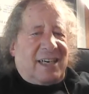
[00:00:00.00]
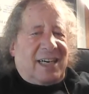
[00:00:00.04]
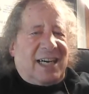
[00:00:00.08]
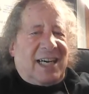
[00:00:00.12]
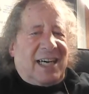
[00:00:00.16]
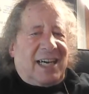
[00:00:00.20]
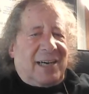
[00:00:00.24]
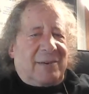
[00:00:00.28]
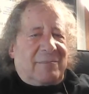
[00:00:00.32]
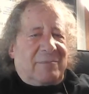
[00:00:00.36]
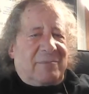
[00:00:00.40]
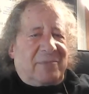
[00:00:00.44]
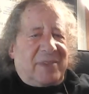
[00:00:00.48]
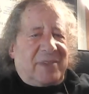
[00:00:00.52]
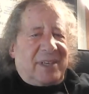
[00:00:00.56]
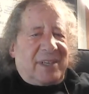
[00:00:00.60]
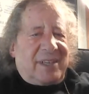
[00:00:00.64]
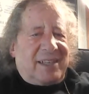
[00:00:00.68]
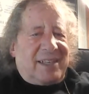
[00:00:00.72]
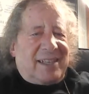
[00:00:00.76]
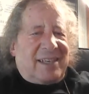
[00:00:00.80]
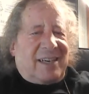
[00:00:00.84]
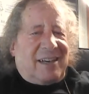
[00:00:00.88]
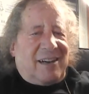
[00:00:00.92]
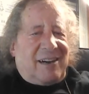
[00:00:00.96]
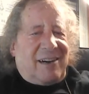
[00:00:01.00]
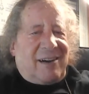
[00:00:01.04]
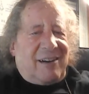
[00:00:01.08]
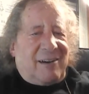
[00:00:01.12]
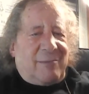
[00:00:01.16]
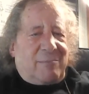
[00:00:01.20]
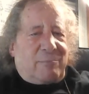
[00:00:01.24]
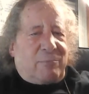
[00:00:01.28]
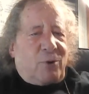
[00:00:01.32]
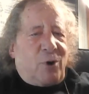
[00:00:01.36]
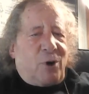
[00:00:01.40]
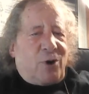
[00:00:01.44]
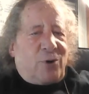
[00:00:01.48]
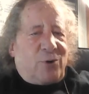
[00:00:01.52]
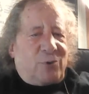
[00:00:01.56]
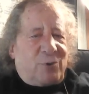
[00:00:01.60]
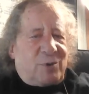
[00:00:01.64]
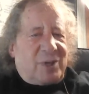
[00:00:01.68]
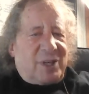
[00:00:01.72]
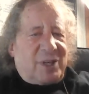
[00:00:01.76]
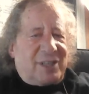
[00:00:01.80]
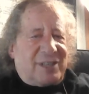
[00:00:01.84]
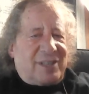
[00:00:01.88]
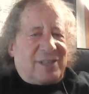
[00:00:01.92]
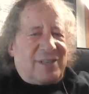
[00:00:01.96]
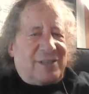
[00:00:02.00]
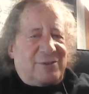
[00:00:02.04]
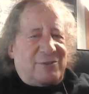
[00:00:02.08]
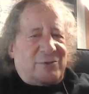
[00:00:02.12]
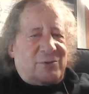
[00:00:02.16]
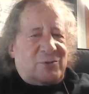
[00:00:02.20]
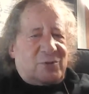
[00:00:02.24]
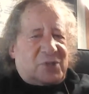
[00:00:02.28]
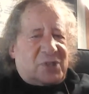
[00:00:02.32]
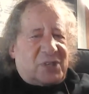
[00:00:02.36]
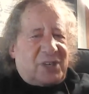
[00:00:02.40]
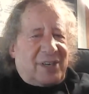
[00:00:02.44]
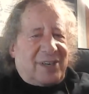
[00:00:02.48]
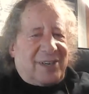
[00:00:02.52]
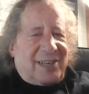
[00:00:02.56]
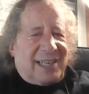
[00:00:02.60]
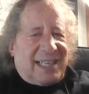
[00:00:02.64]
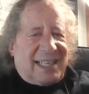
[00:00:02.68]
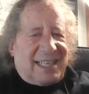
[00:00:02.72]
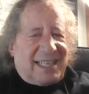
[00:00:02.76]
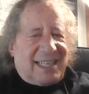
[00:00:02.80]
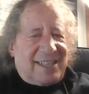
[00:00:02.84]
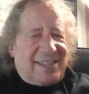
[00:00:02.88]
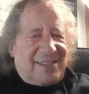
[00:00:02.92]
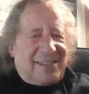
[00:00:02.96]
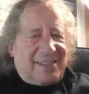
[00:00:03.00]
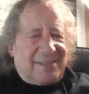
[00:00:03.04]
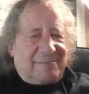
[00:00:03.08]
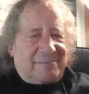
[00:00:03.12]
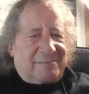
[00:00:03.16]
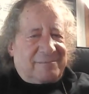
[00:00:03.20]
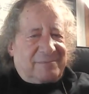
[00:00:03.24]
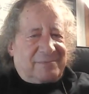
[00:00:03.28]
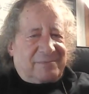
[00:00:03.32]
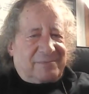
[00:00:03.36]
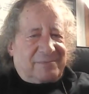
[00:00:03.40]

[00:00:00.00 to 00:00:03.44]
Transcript: are prone to use our eyes.